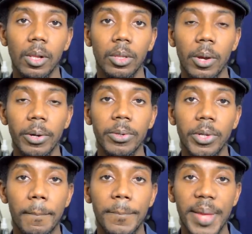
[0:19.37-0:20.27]
Logos
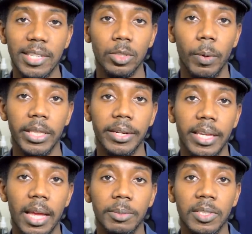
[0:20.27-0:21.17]
are best when they're
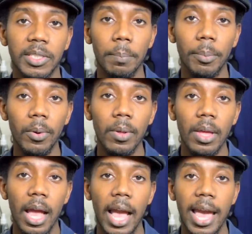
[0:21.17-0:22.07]
kept simple
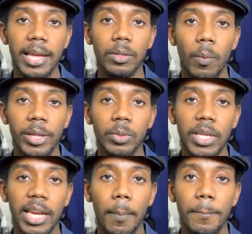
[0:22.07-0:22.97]
and when you
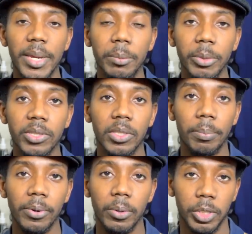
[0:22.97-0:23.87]
take a minimalist
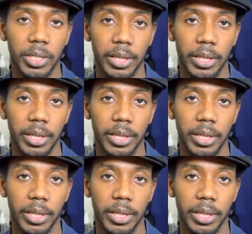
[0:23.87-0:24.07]
approach